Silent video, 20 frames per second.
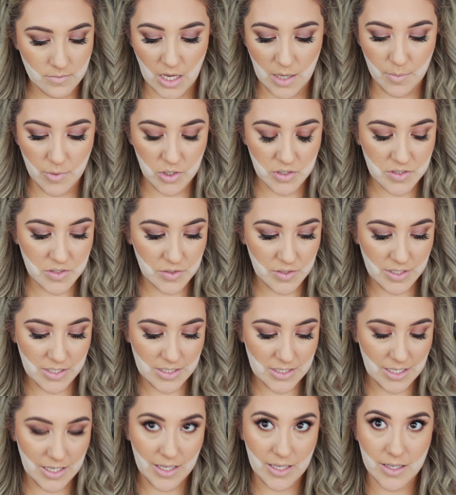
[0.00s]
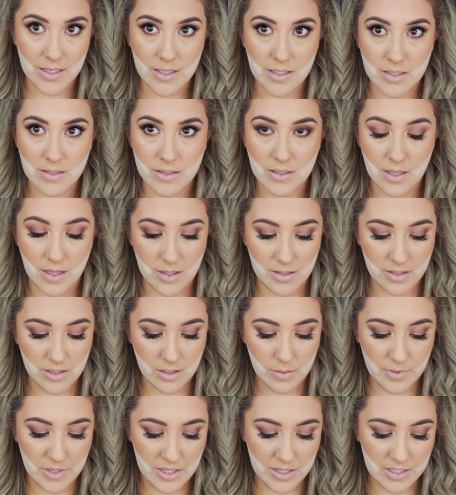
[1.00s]
I'm also going to take a
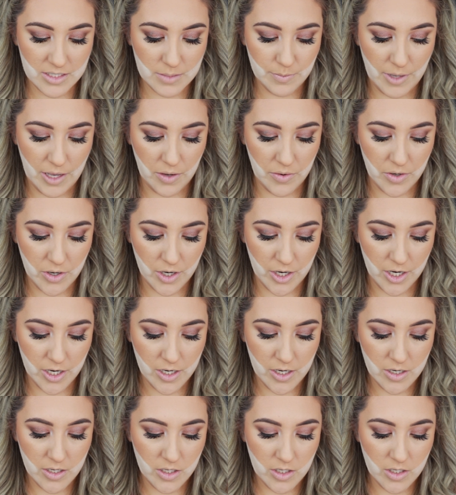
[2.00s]
little bit of this powder